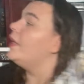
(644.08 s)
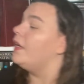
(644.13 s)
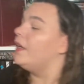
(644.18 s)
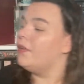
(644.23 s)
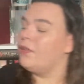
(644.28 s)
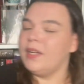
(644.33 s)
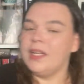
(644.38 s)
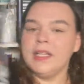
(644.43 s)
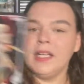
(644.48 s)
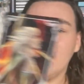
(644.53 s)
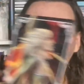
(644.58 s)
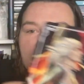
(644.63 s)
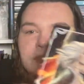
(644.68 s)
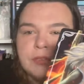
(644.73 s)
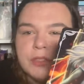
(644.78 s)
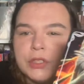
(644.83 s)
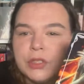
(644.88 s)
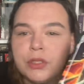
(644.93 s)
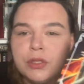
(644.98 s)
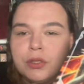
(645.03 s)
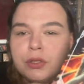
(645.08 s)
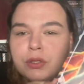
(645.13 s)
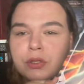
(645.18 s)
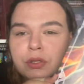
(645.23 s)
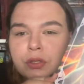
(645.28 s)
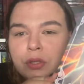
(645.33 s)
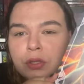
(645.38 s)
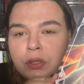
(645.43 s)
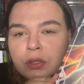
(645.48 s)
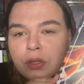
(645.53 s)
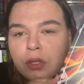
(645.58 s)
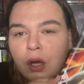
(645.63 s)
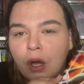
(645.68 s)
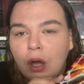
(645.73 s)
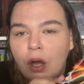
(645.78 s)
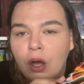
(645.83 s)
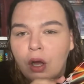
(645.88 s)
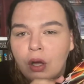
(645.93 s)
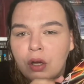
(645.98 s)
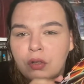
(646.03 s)
I already have two
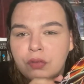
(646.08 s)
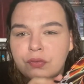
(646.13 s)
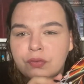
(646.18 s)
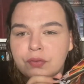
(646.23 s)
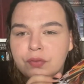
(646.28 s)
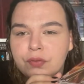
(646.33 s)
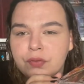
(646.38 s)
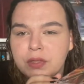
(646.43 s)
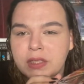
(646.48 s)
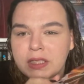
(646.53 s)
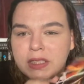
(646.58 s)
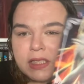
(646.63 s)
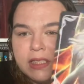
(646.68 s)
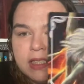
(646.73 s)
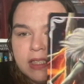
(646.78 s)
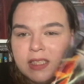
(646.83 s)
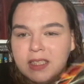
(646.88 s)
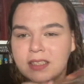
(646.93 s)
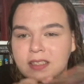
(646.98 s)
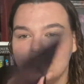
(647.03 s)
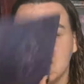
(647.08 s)
of the